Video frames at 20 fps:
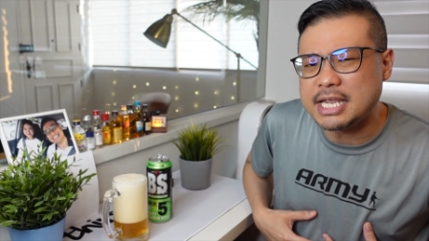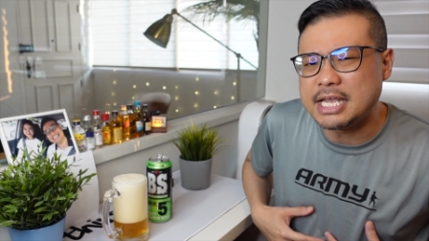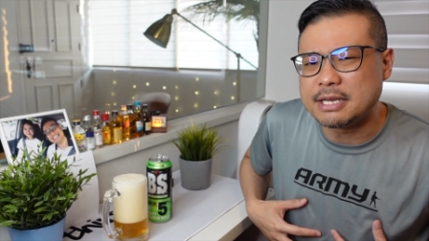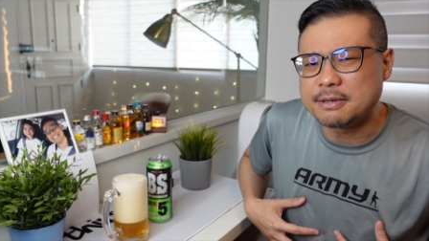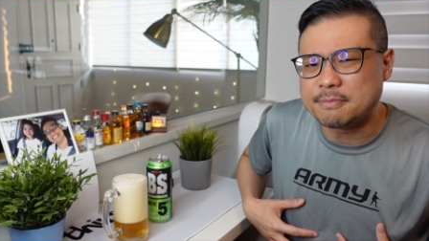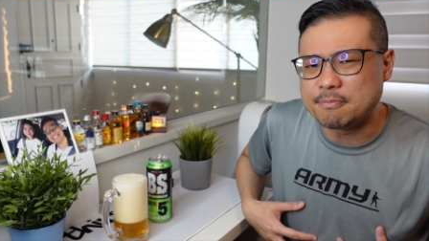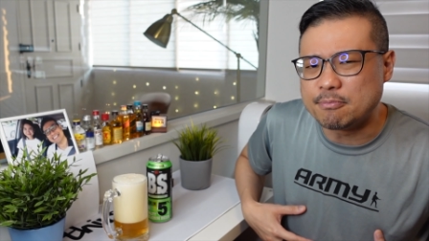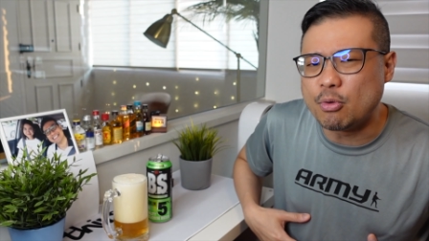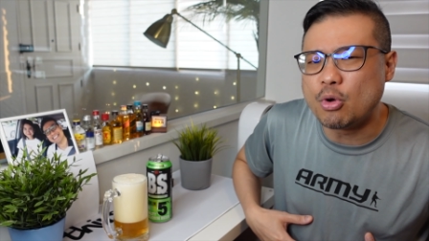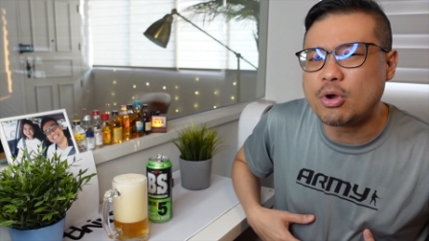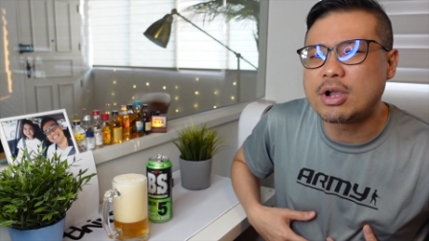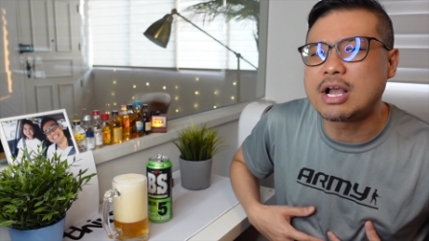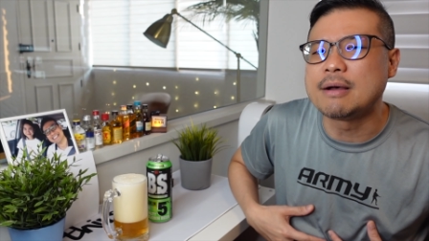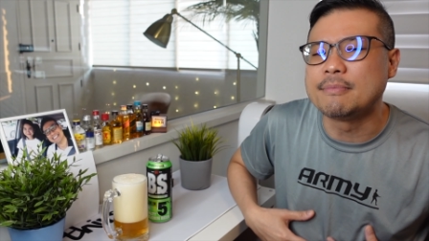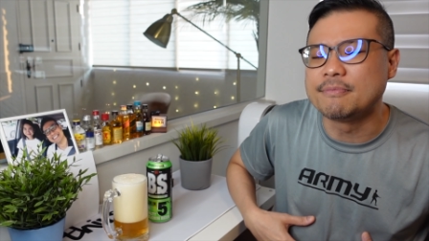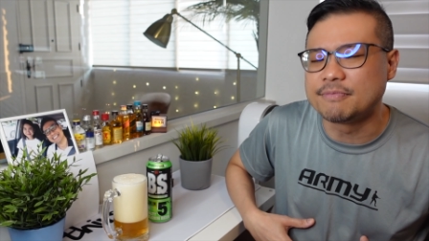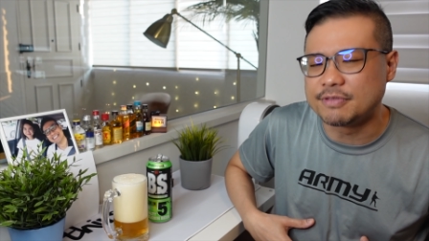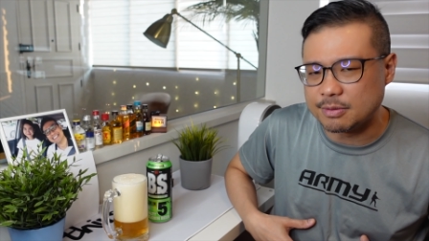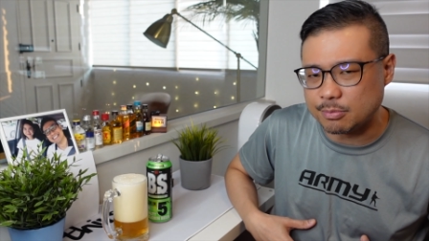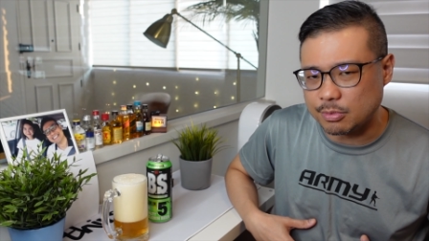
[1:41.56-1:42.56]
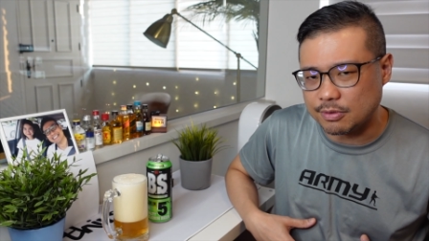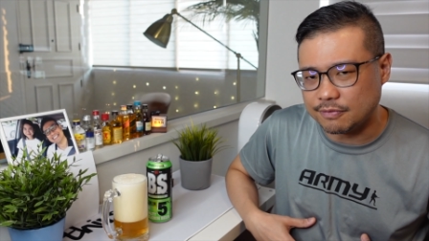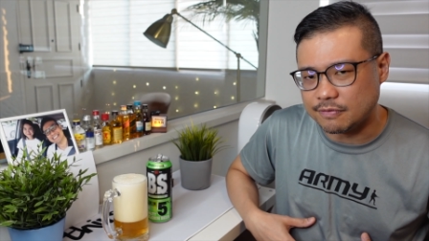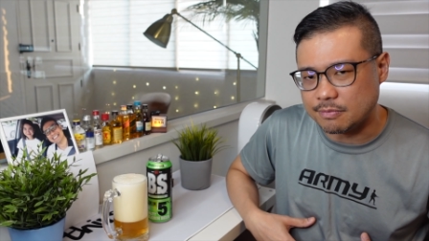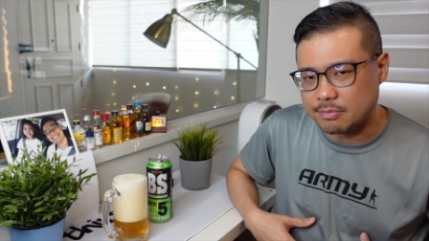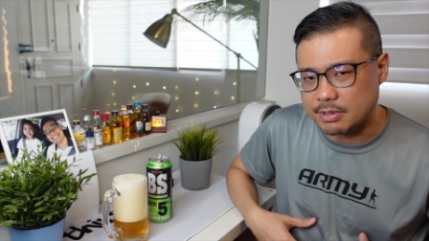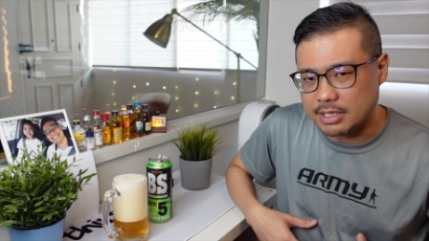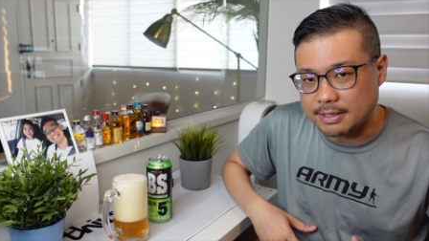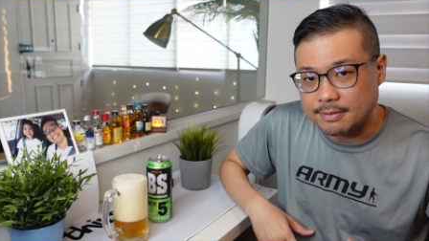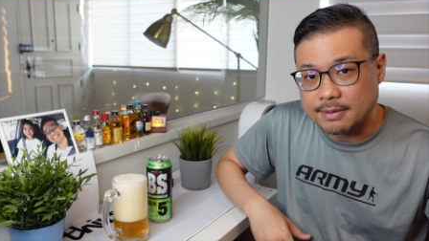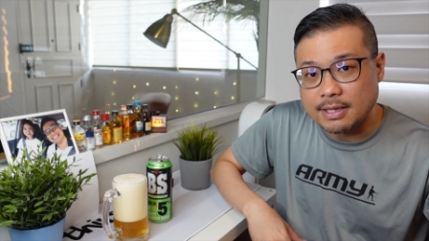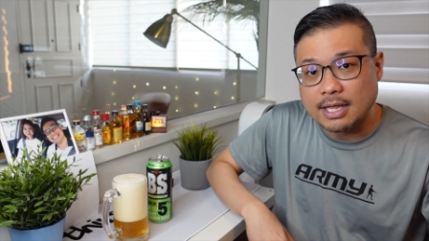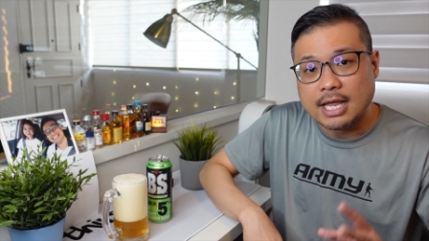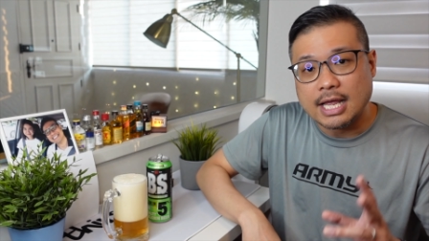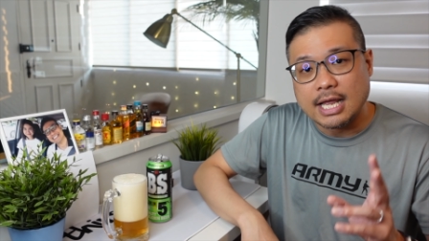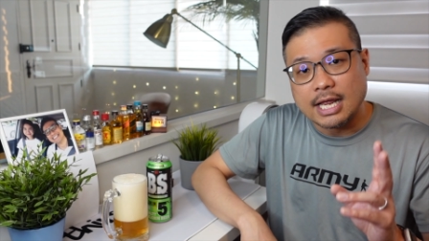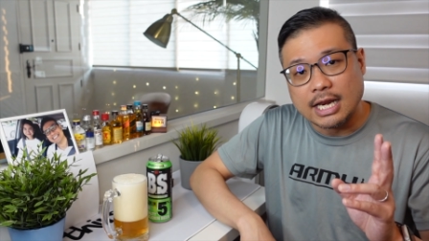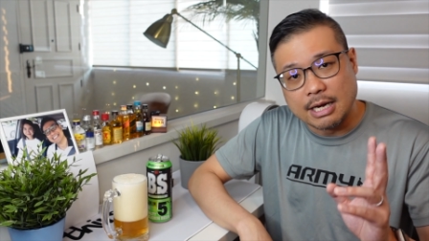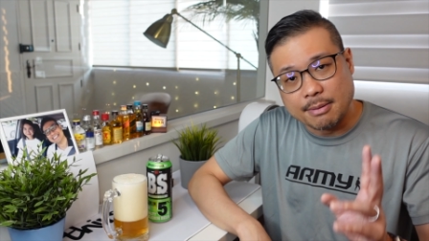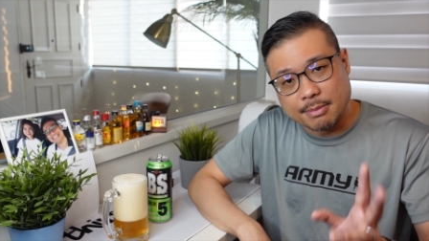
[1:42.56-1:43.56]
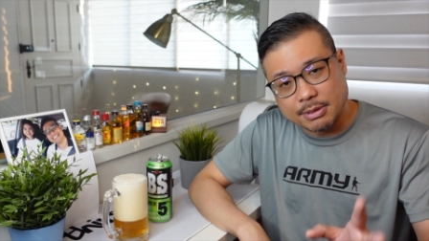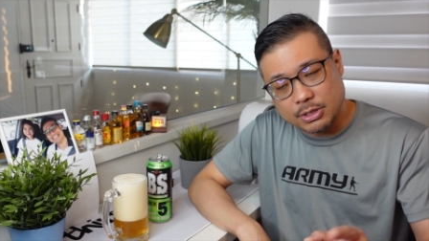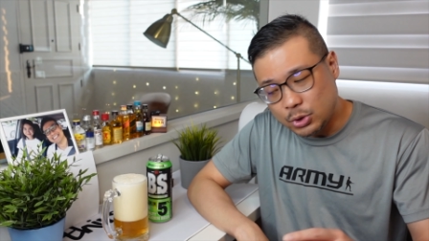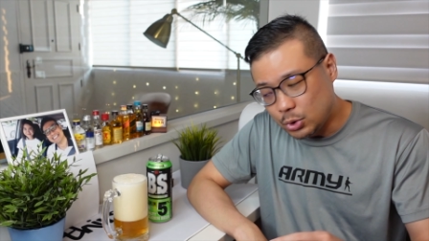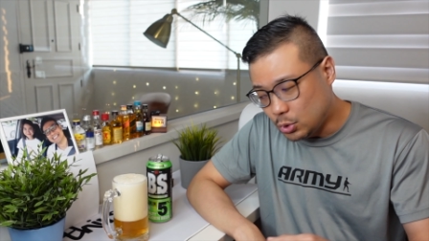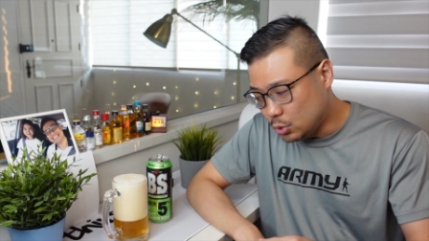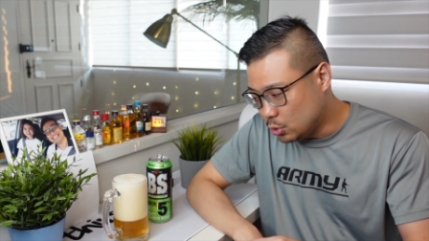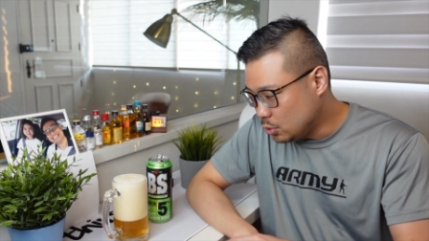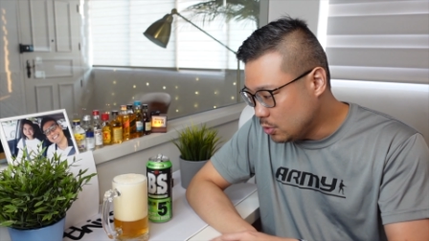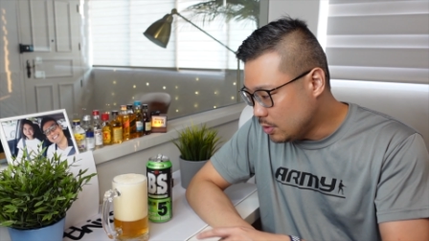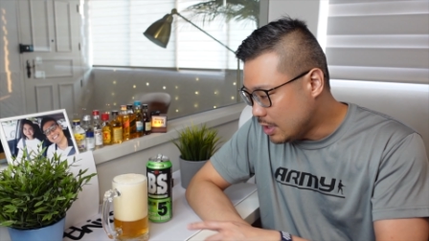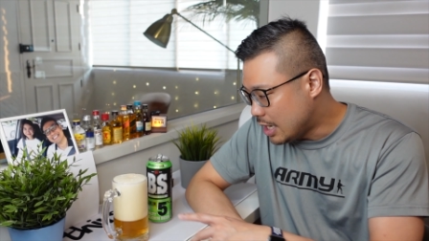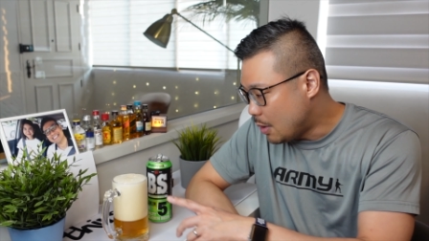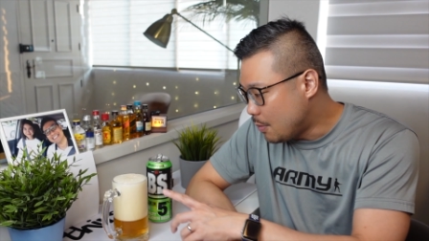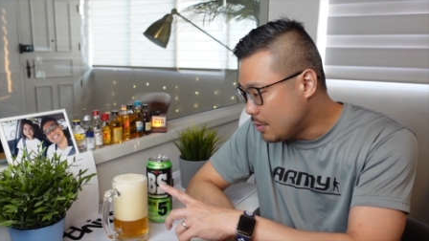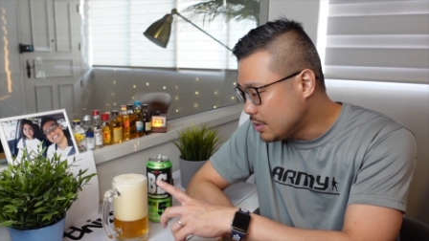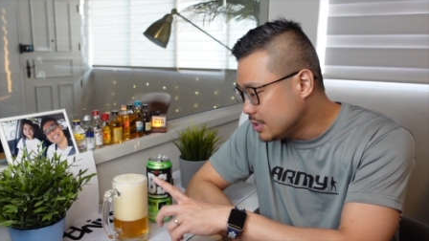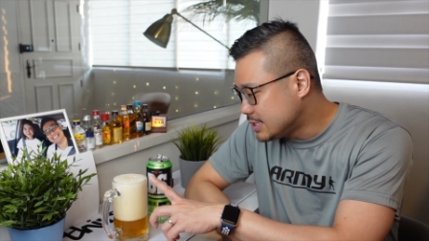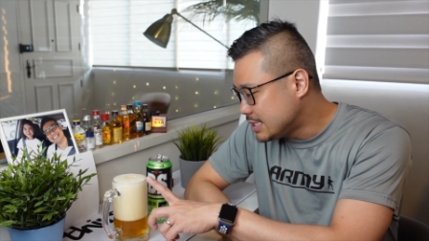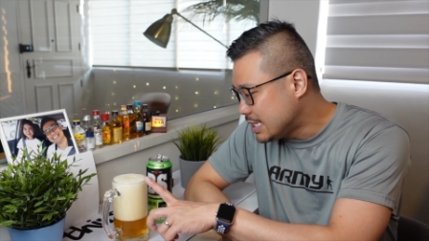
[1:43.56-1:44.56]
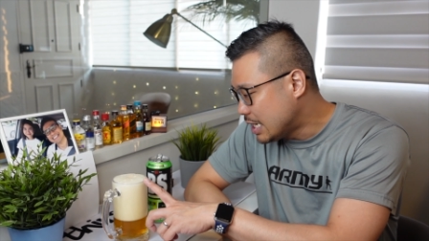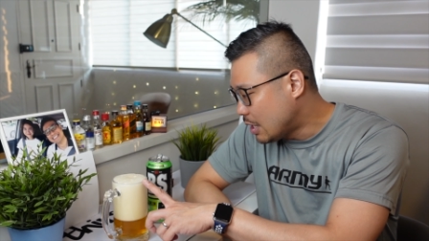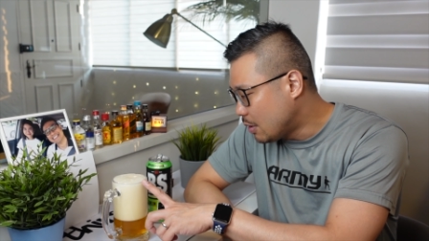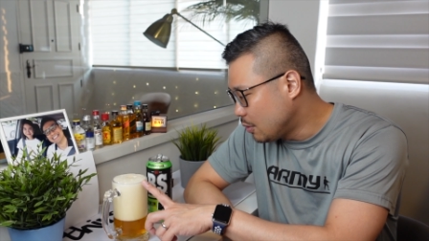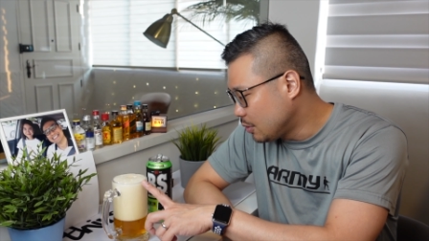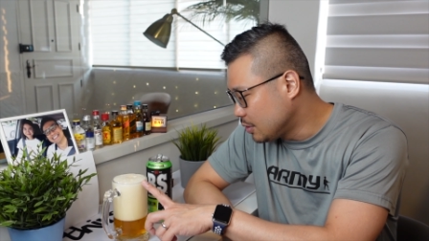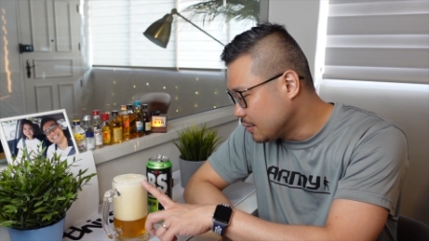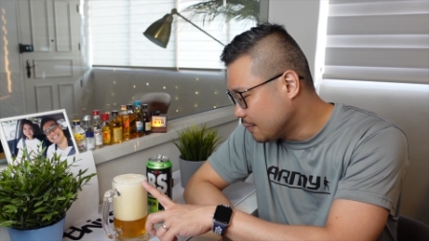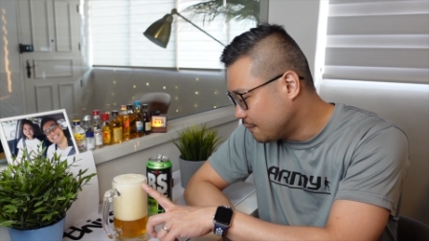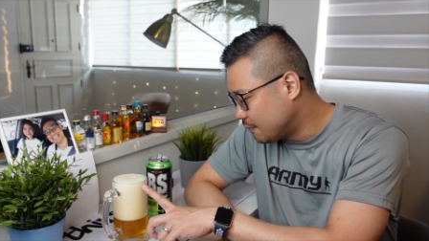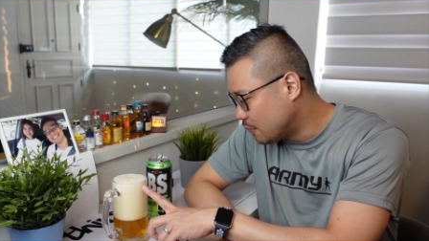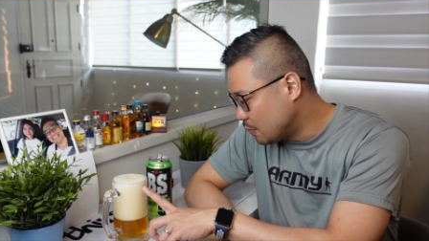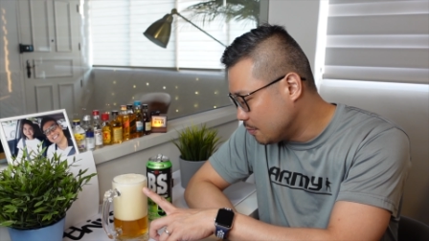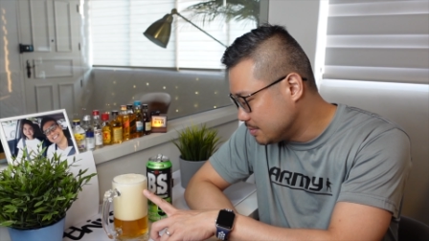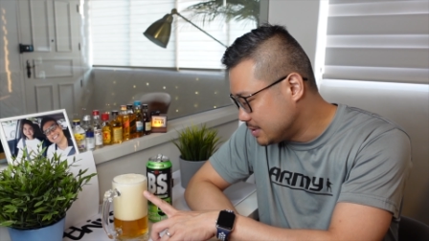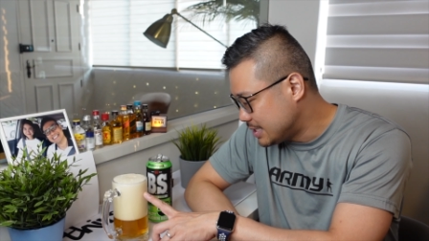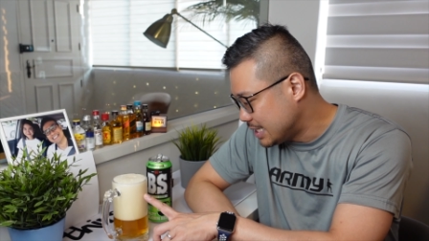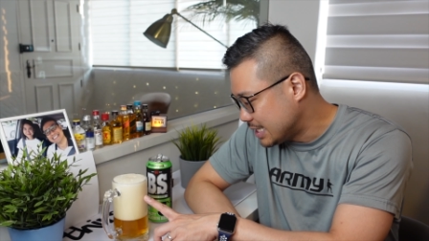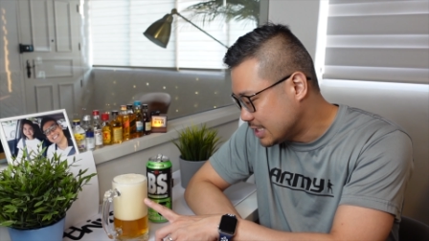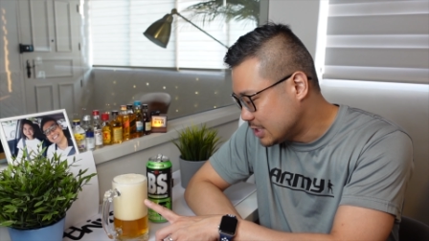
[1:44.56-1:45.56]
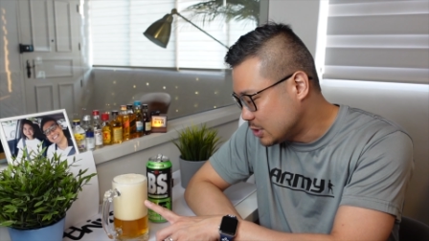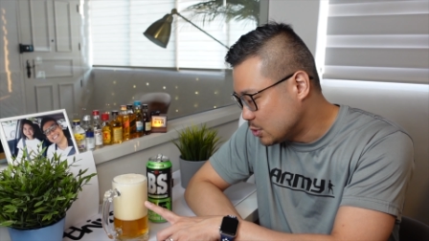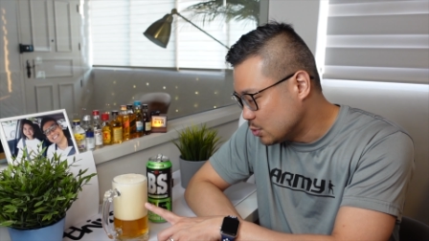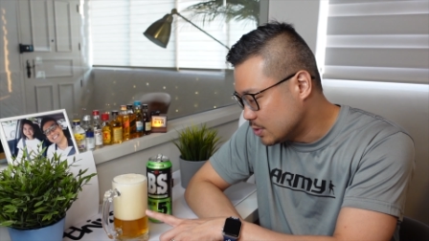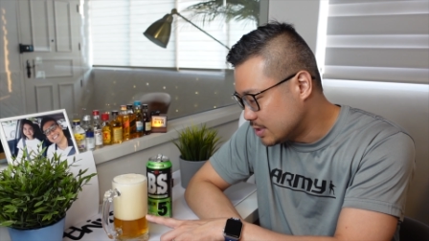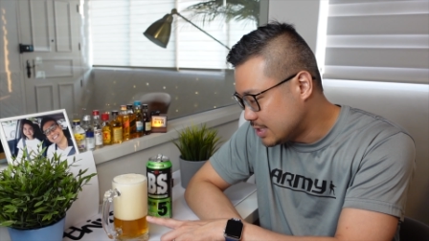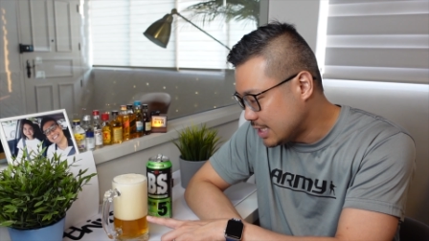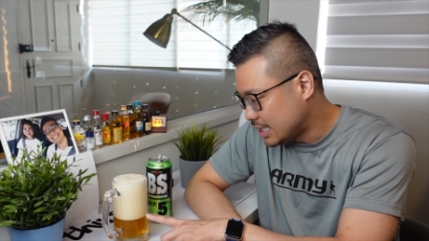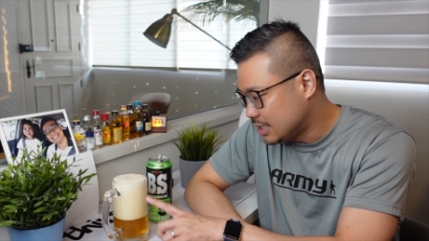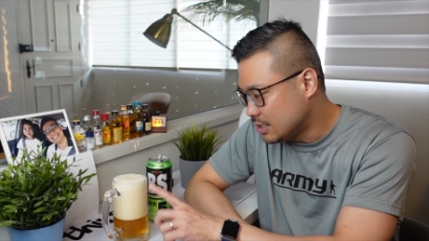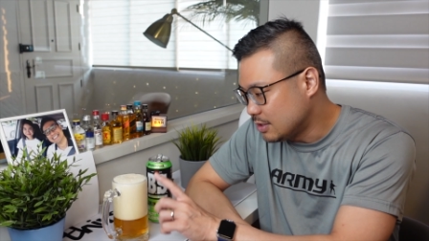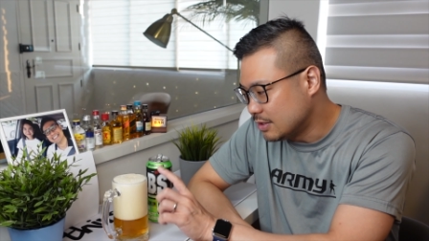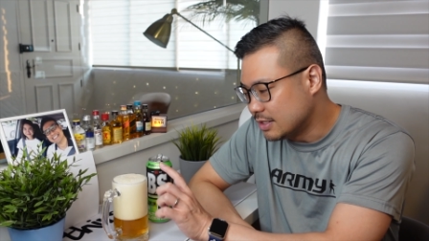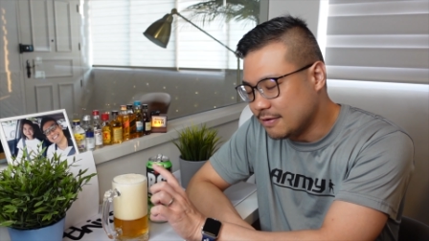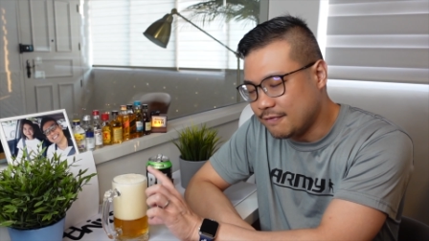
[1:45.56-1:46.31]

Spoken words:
it more comfortable for me. Number two, I want to see how long the foam takes to settle.